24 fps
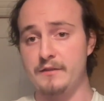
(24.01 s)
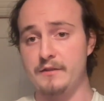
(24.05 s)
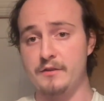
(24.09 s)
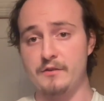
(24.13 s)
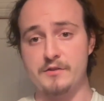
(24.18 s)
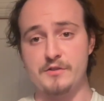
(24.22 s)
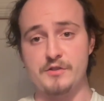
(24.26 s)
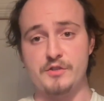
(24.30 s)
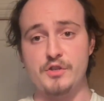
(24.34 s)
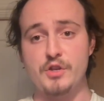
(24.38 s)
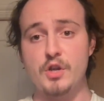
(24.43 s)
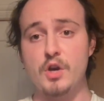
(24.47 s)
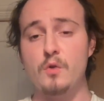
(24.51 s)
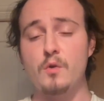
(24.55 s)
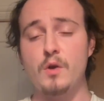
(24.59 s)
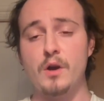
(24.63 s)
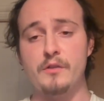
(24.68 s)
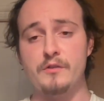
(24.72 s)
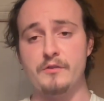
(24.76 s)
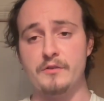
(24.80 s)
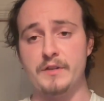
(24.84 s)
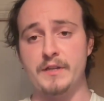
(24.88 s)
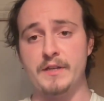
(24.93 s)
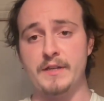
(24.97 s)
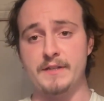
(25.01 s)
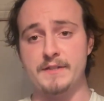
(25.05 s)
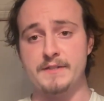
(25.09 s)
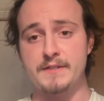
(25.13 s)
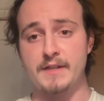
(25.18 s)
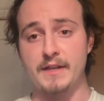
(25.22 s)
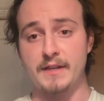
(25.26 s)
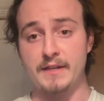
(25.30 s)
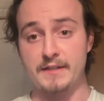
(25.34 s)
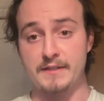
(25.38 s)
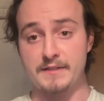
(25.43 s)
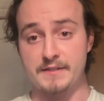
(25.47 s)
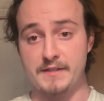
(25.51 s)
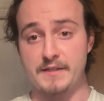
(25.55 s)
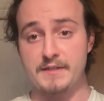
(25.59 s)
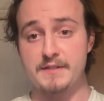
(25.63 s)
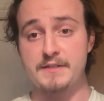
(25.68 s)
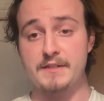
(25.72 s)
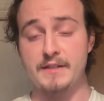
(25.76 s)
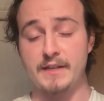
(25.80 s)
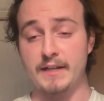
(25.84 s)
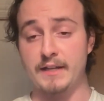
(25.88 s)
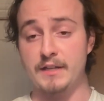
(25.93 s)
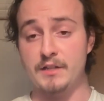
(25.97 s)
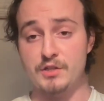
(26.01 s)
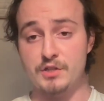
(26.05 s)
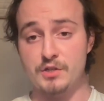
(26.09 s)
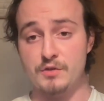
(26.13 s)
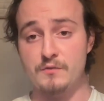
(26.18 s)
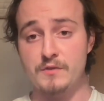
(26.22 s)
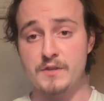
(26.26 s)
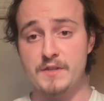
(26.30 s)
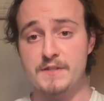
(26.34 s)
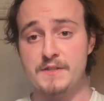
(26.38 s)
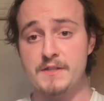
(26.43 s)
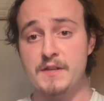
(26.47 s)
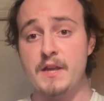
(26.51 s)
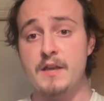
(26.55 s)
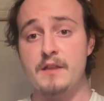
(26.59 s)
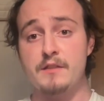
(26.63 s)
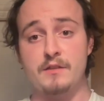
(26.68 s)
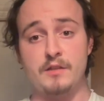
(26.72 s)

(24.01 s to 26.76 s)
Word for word: There is no other kits that exist that can do this.